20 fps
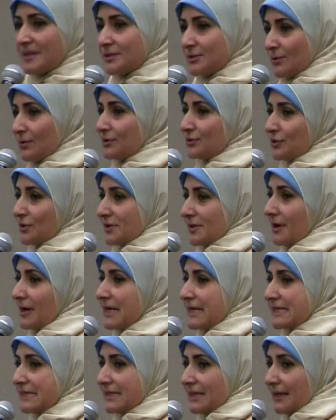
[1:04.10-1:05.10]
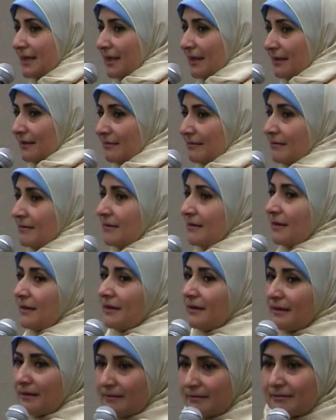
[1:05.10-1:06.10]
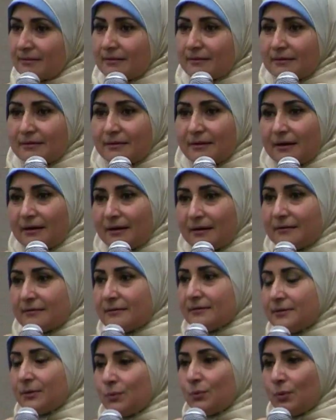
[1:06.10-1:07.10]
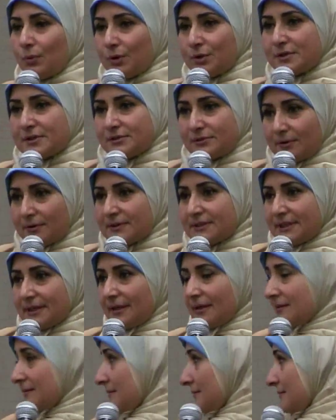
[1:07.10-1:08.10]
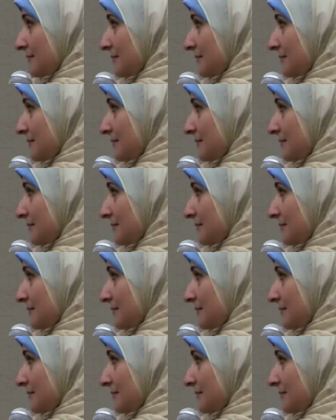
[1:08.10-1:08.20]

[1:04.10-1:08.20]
soldiers are healthy again, and the war starts again.